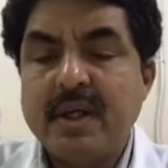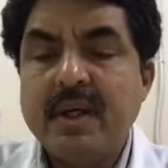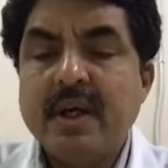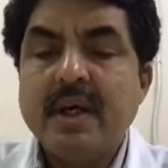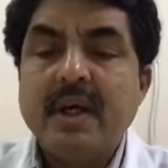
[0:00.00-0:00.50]

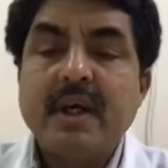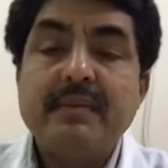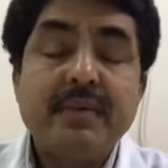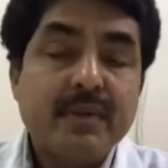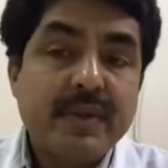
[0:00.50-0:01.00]
If you
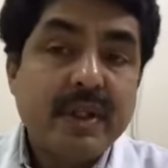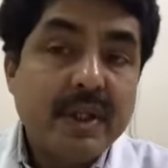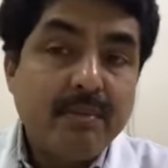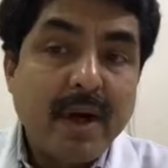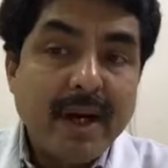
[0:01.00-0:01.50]
see the
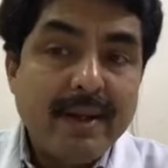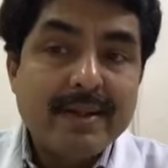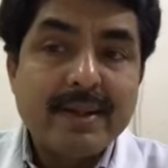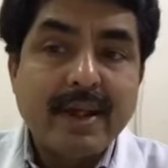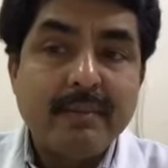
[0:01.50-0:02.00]
bile is
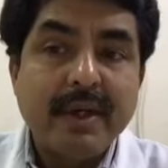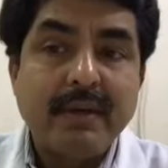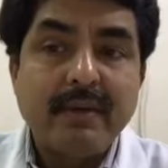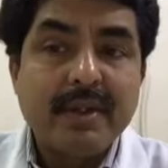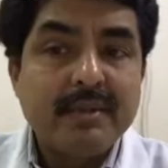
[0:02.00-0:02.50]
coming out, is
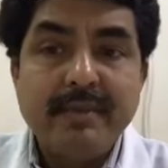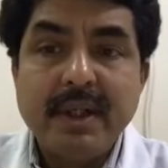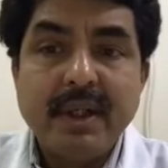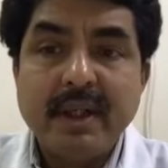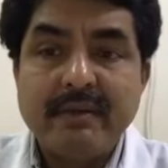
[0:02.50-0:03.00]
a biliary
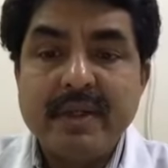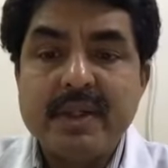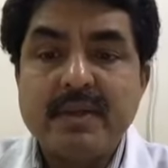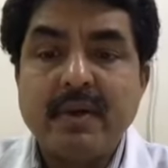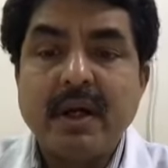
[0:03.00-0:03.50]

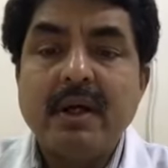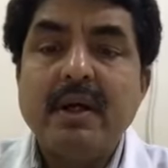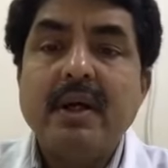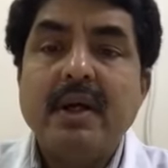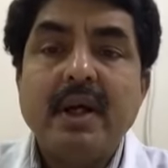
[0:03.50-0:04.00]
fistula.
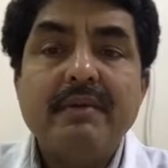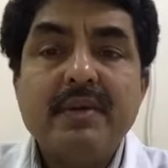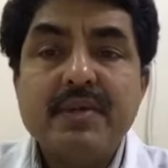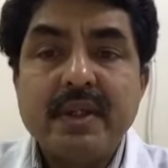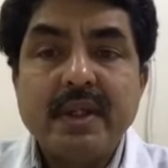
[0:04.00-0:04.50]
If you
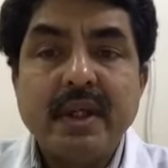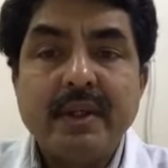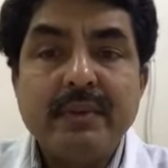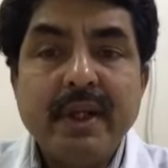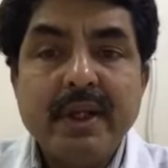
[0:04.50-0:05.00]
see the urine
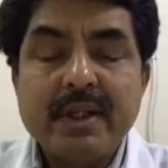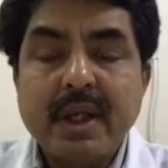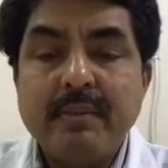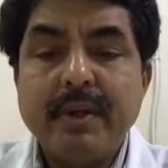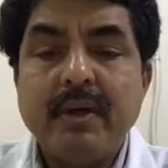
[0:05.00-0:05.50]
is coming
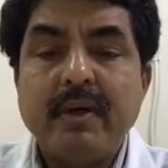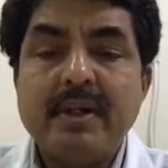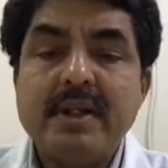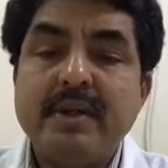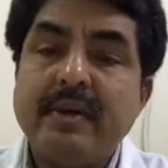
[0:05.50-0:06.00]
out, this is
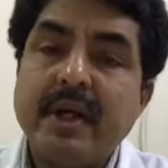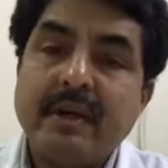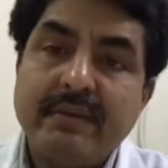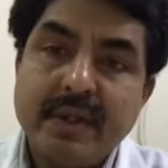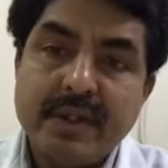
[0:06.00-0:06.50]
urinary
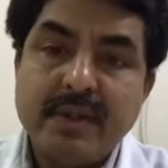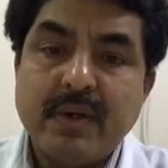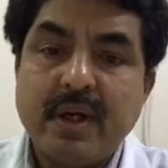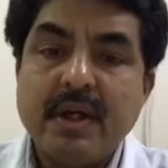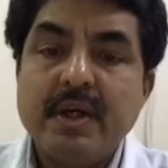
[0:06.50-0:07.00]
fistula.
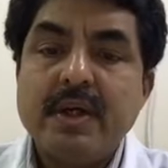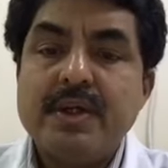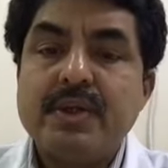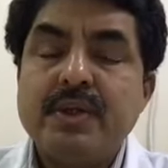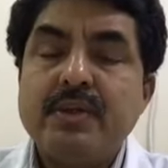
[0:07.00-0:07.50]

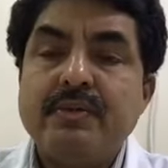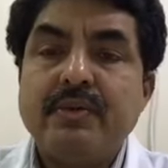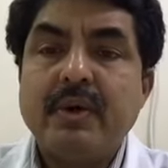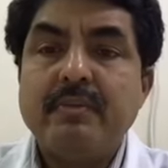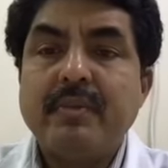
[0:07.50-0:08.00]
So
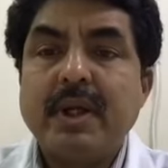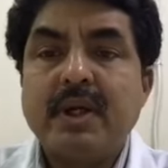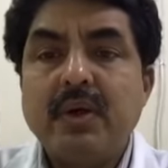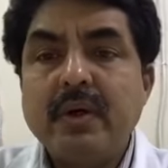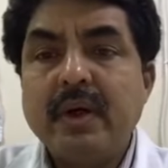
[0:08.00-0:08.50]
from the
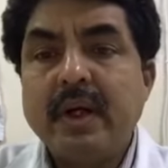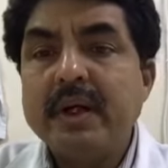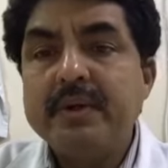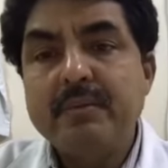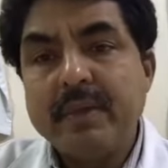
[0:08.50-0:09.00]
content, you
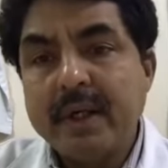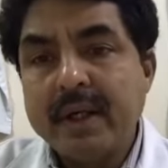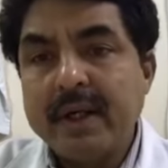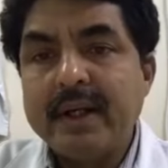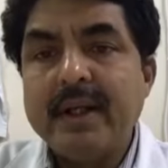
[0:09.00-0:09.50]
may get
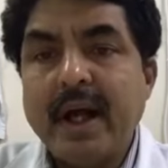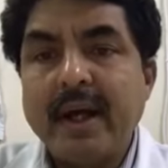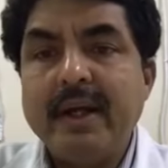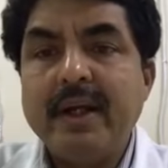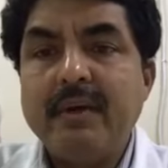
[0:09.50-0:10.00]
the idea
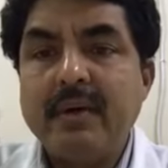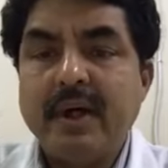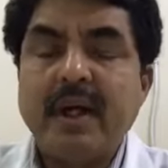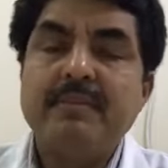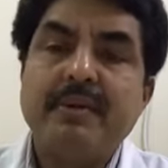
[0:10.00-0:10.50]
what type
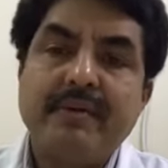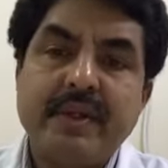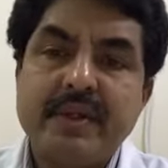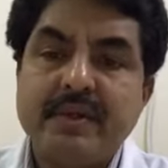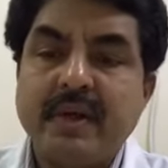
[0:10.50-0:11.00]
of
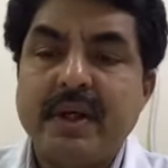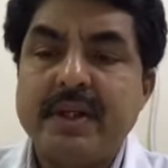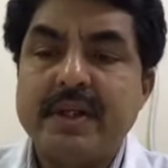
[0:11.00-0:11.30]
fistula it is.